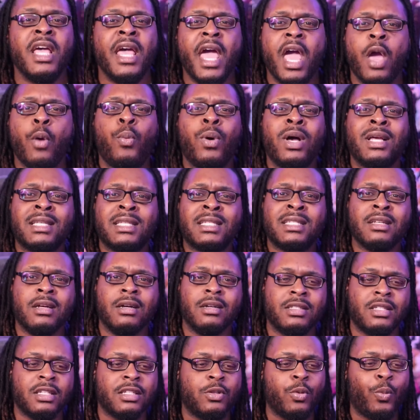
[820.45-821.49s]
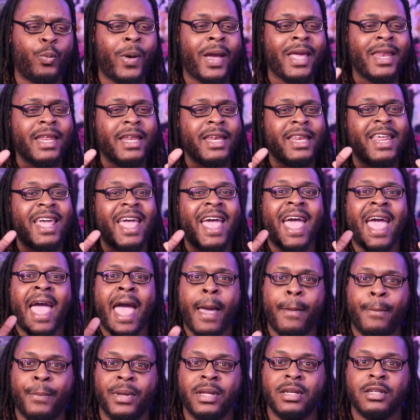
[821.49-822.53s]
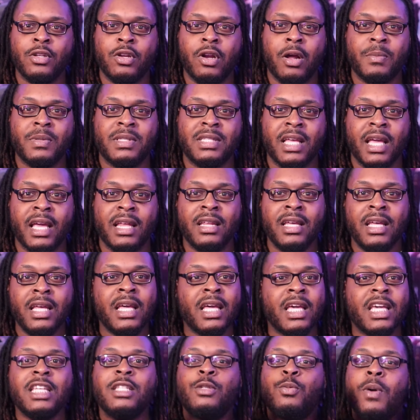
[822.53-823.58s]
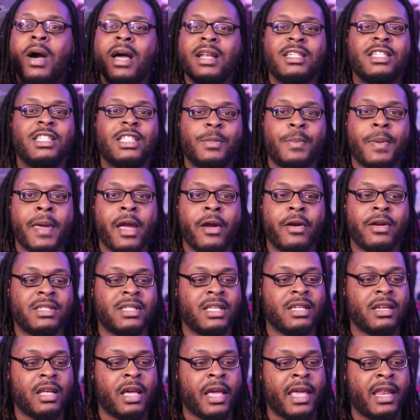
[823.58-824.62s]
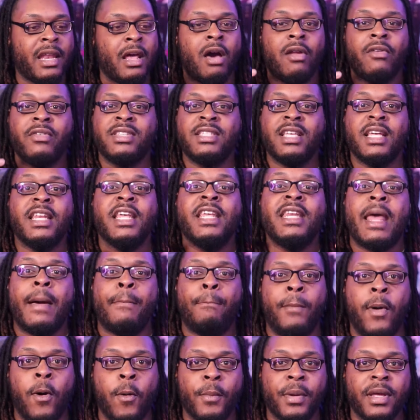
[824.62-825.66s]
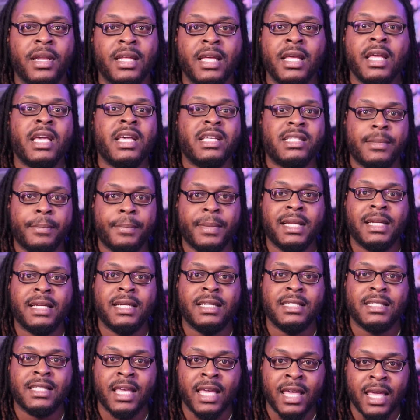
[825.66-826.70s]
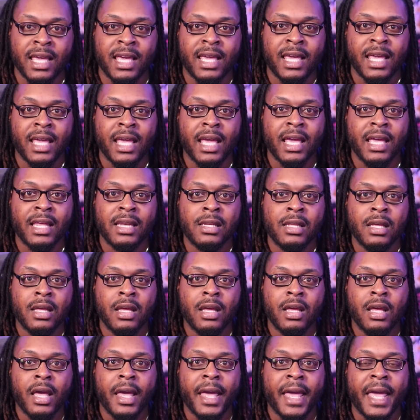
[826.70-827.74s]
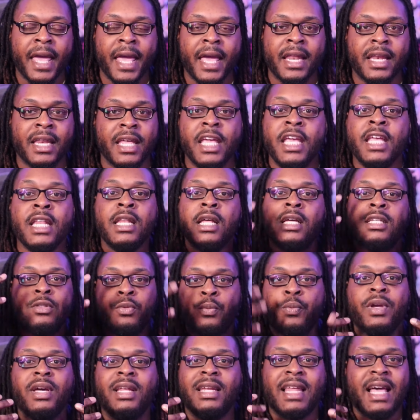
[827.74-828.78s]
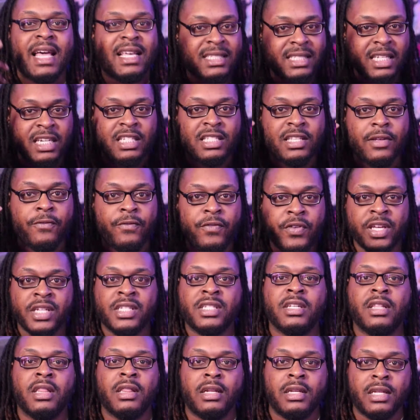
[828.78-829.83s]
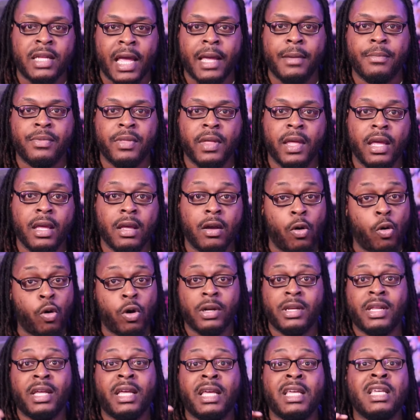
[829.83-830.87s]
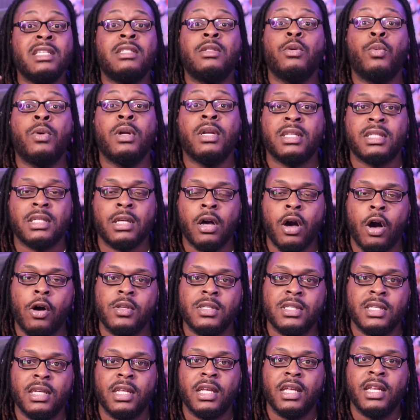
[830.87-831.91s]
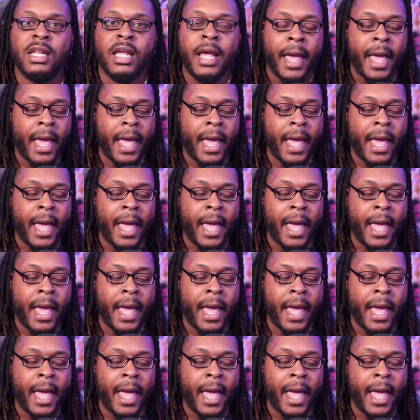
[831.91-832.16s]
And what sucks is the way that it happened. You know what I'm saying? He's watching his parents, and, and all of a sudden, in that moment, his abilities kick in, and he doesn't realize that it's a vision type thing or that he's the one that's causing it.